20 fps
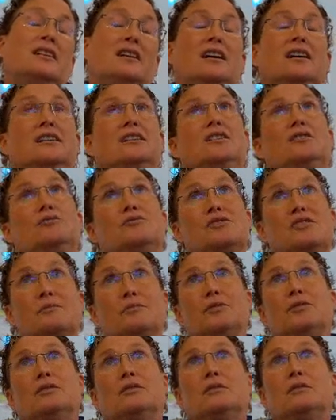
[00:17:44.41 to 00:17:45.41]

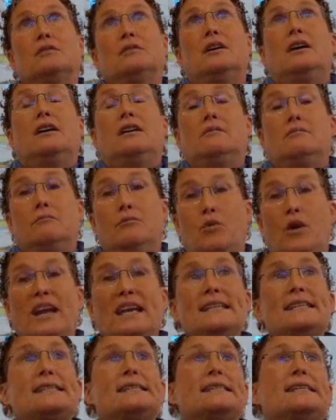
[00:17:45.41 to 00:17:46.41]
unusable
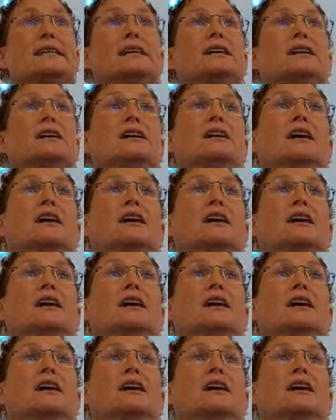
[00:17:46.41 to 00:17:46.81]
waste.